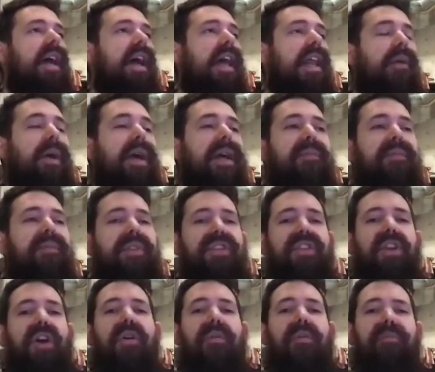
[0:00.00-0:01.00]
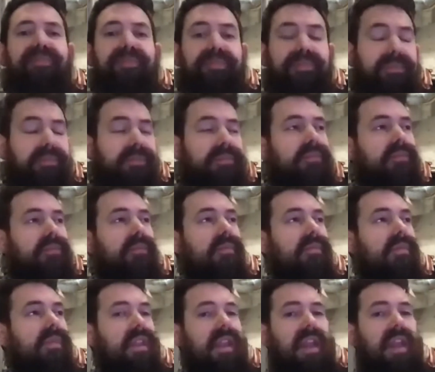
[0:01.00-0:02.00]
Anyway, so
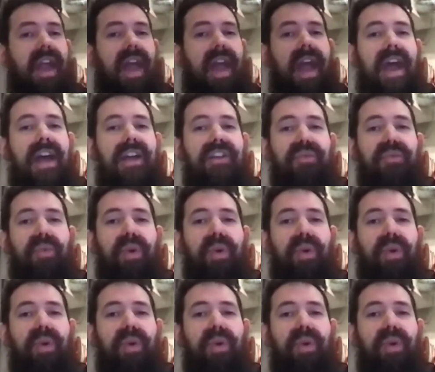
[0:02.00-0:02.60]
as